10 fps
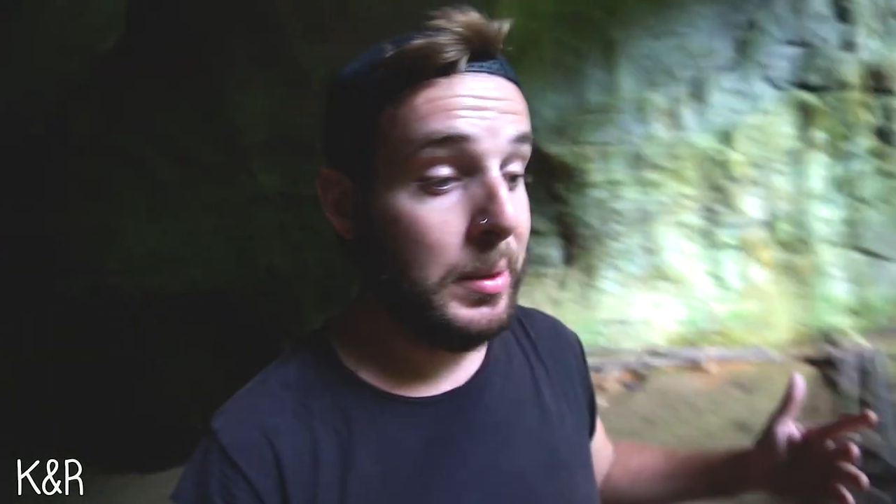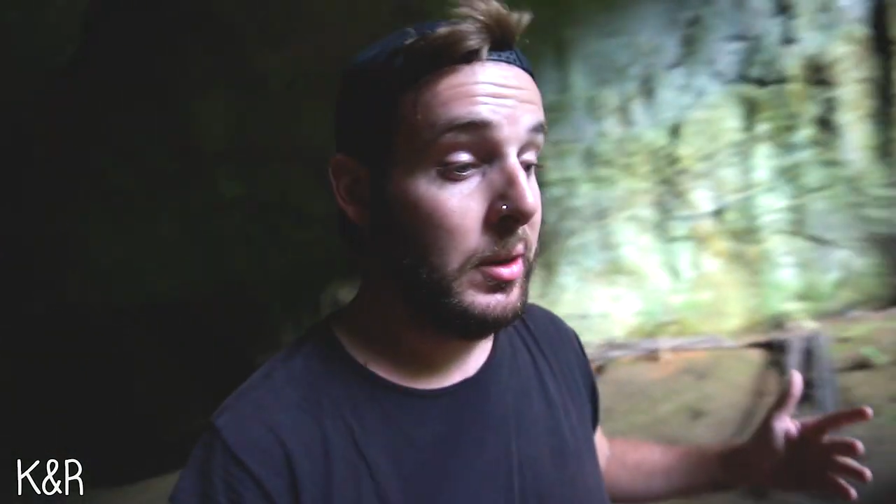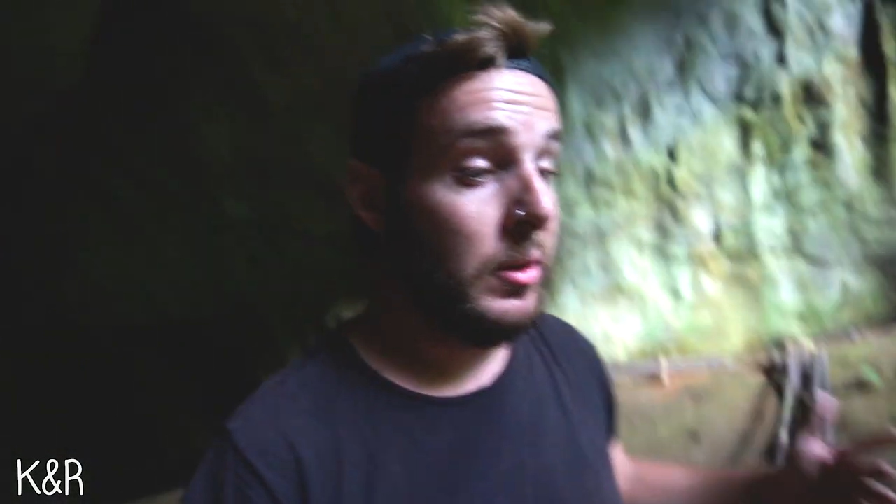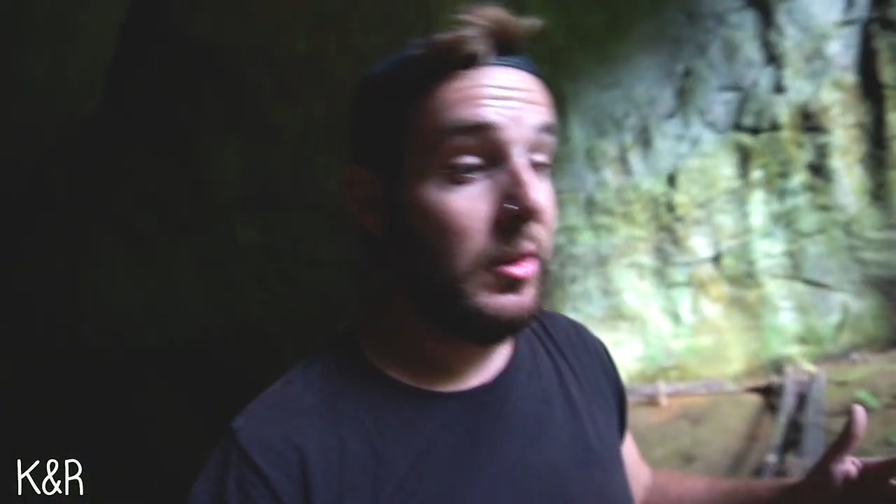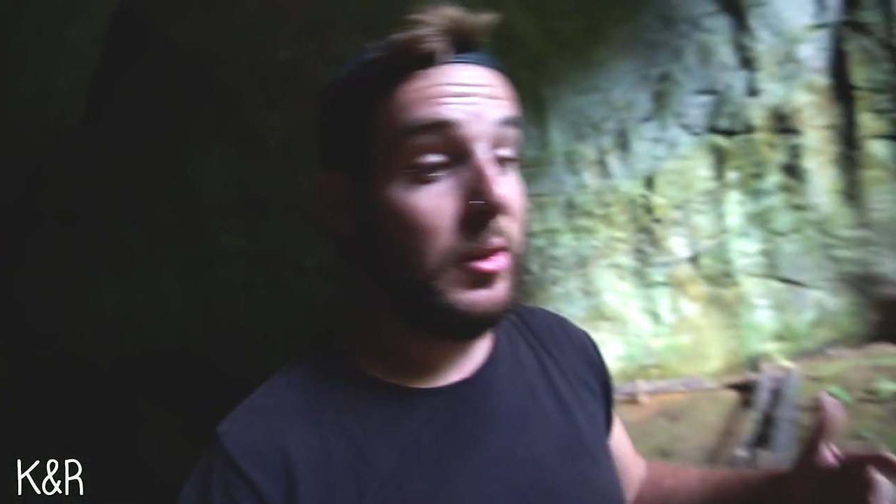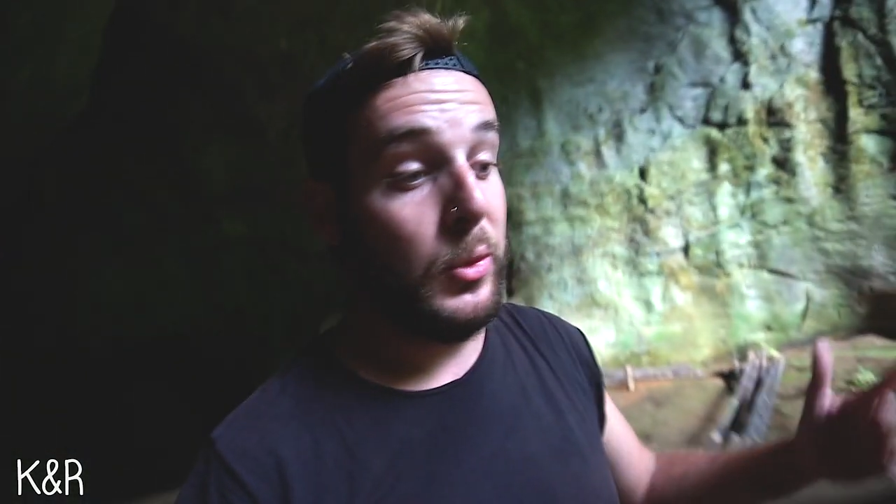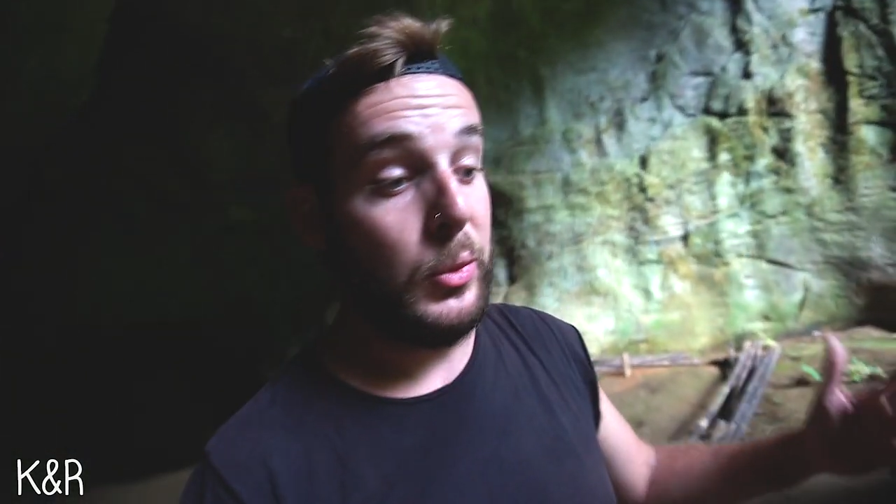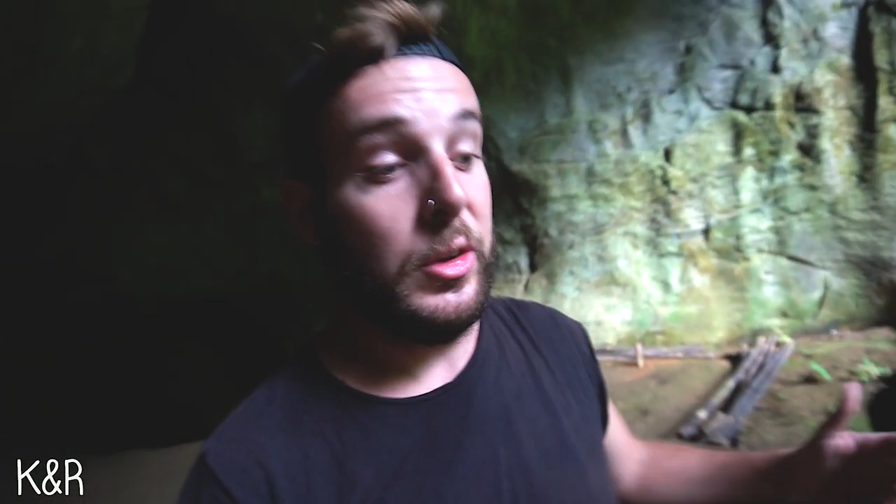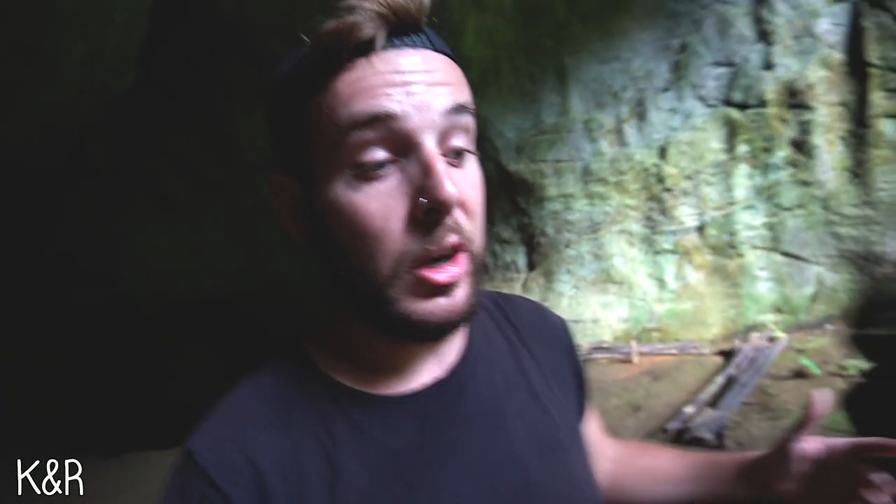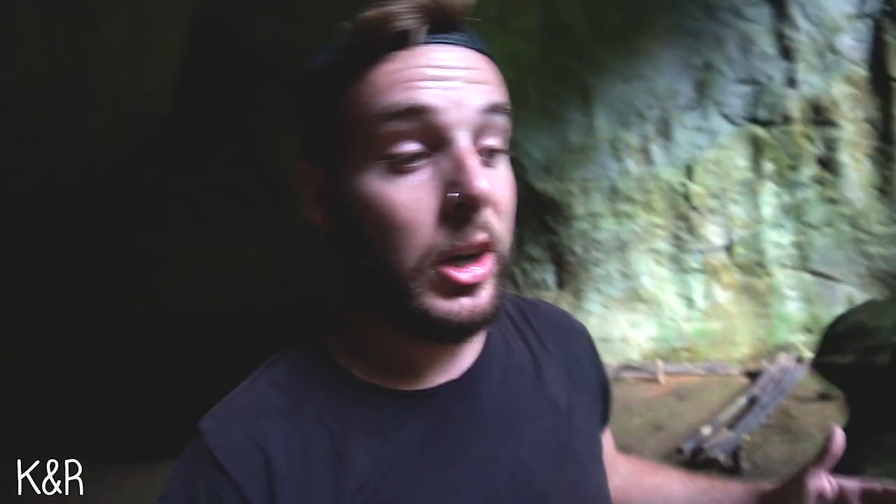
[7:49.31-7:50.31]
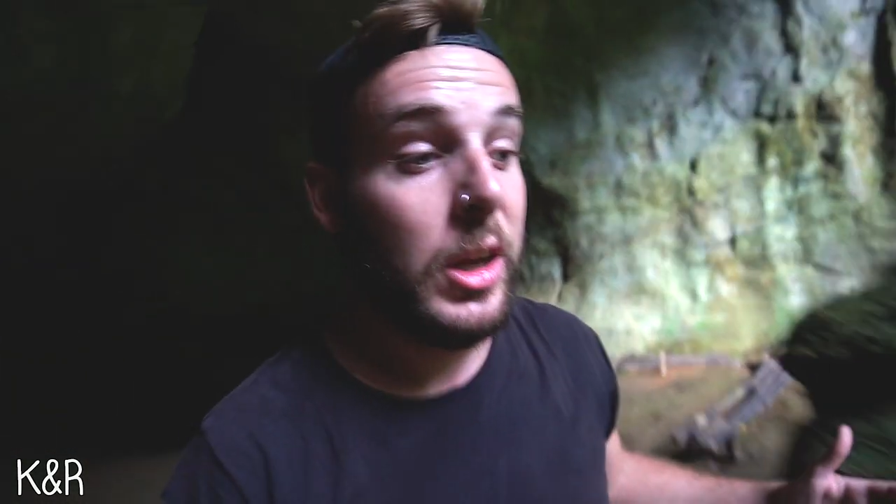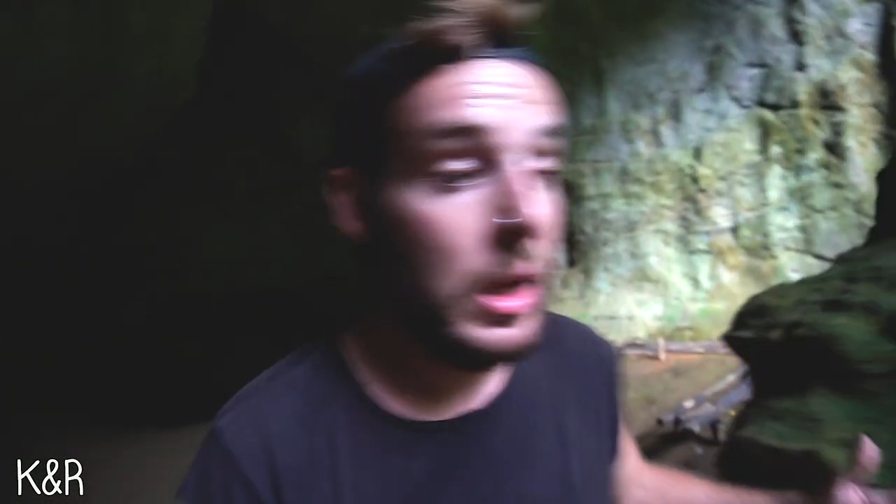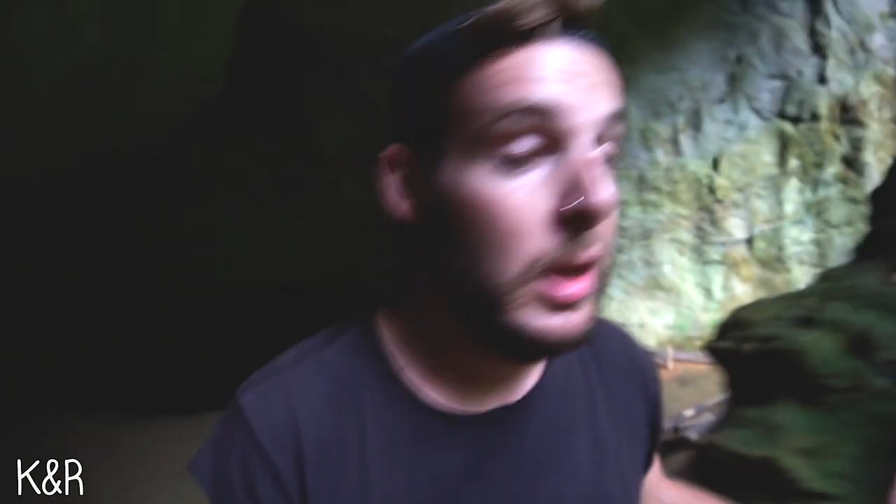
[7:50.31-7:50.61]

because it's too dark.